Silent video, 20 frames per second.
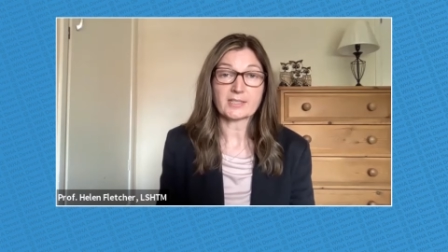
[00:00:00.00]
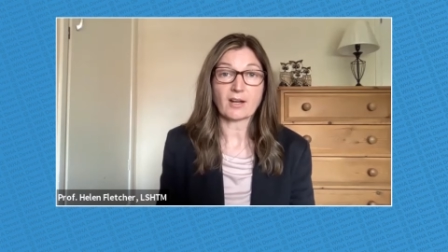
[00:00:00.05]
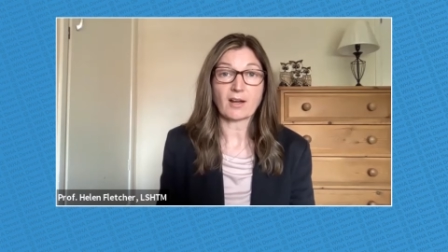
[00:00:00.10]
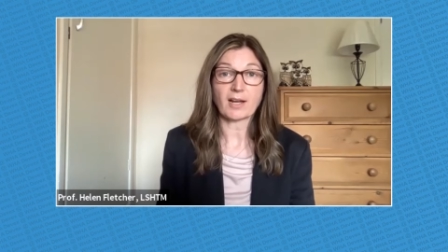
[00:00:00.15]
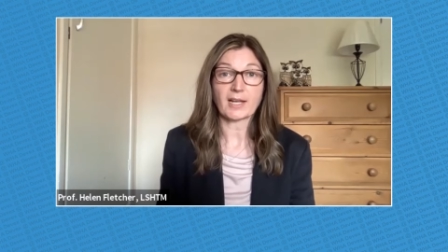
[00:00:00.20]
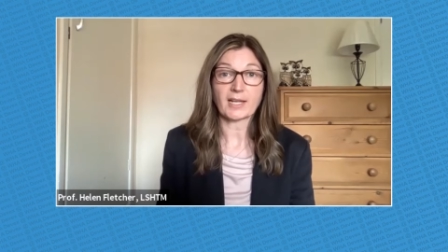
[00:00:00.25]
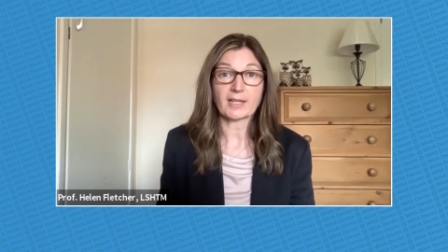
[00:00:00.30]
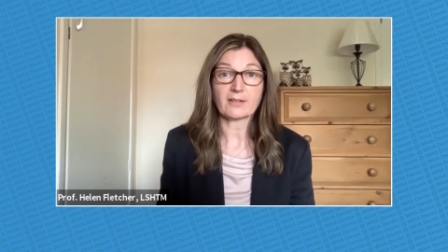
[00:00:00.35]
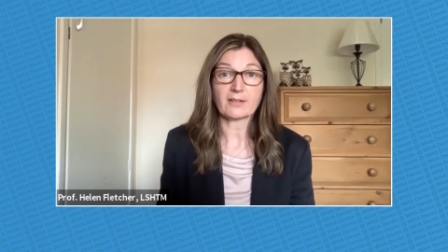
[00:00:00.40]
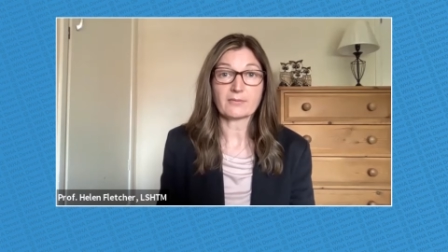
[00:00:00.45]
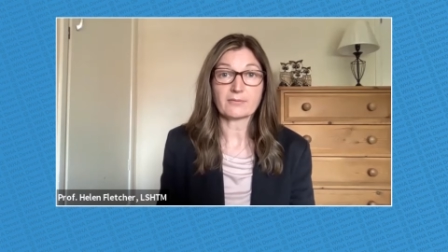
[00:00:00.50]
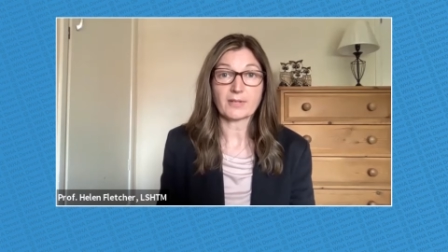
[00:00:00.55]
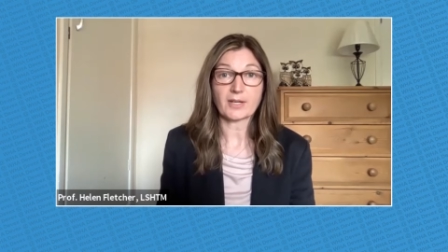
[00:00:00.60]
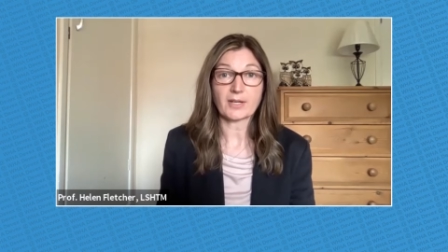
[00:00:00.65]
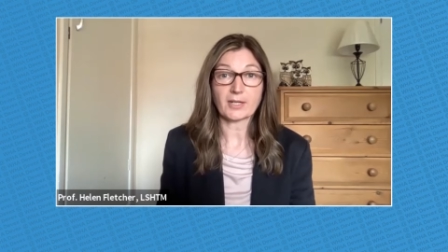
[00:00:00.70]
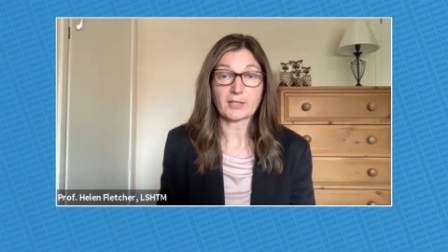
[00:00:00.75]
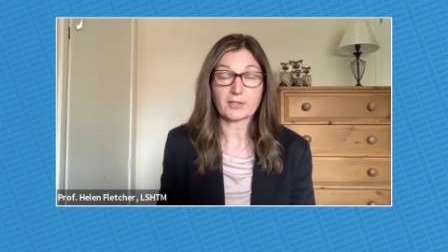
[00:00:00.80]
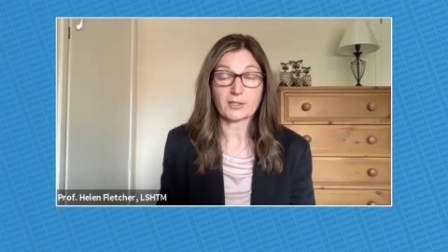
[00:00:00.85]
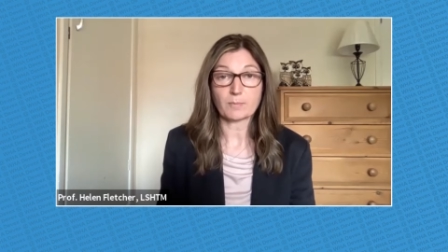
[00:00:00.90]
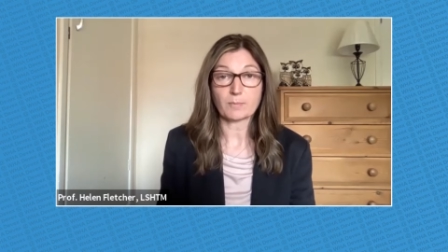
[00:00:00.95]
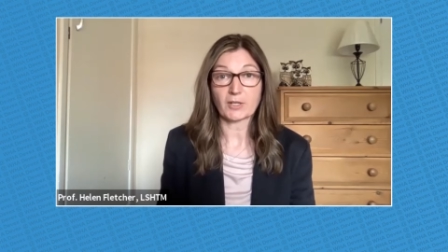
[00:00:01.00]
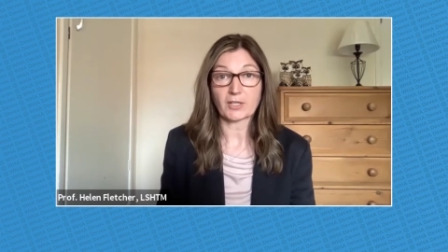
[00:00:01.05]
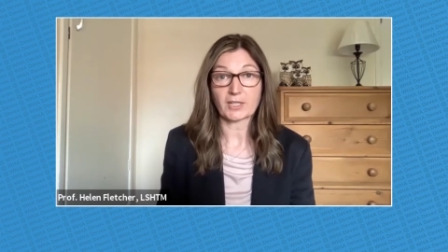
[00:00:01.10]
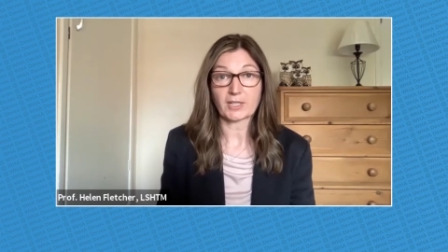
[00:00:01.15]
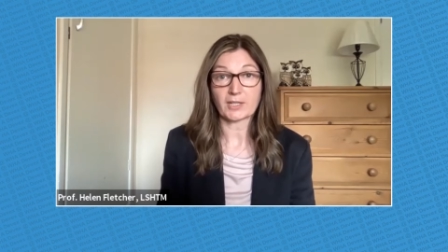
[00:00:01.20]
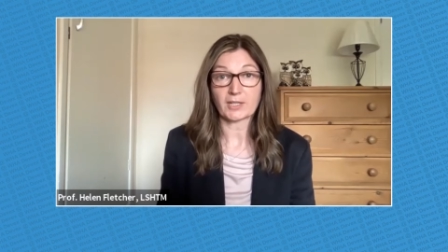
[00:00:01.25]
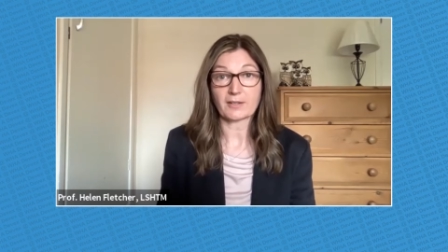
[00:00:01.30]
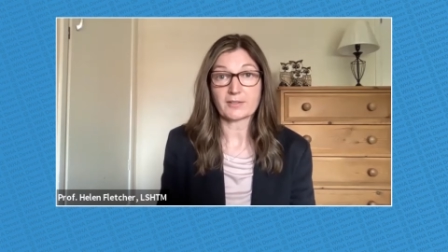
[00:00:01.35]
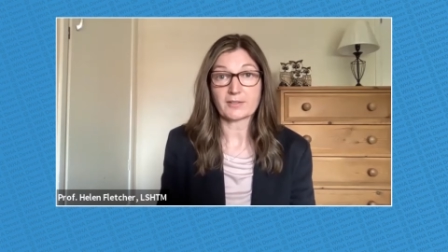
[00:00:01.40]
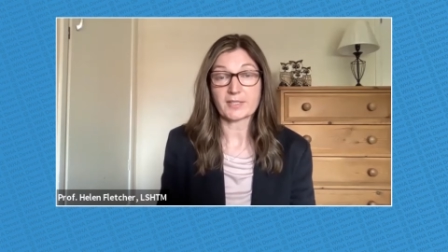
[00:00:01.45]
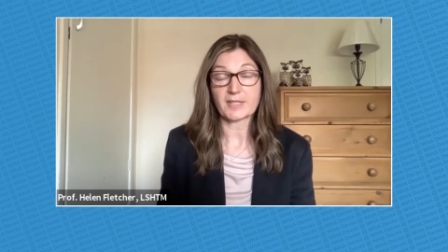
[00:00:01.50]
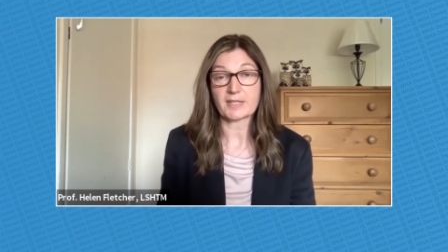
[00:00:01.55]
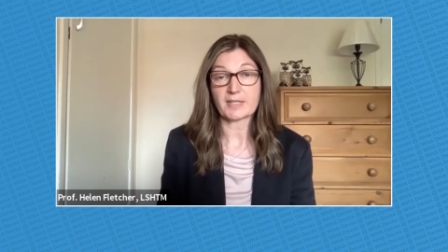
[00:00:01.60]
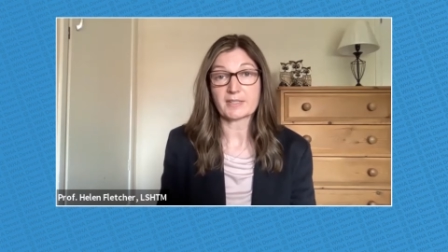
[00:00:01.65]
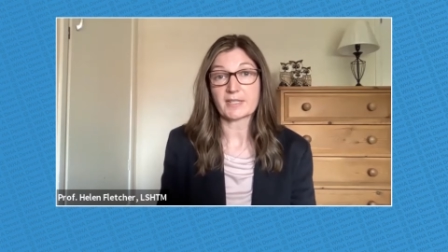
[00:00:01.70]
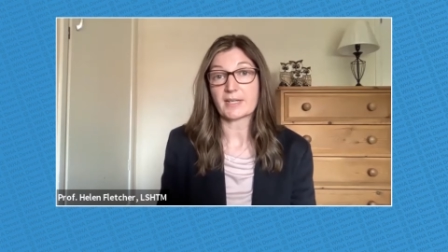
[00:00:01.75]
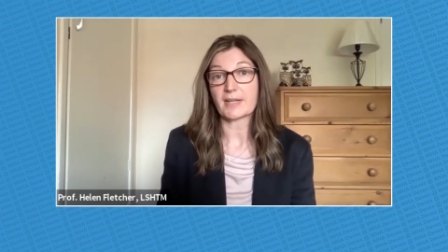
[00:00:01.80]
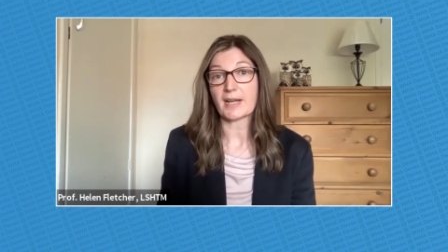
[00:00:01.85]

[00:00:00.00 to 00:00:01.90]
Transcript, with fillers: die of uh, tuberculosis.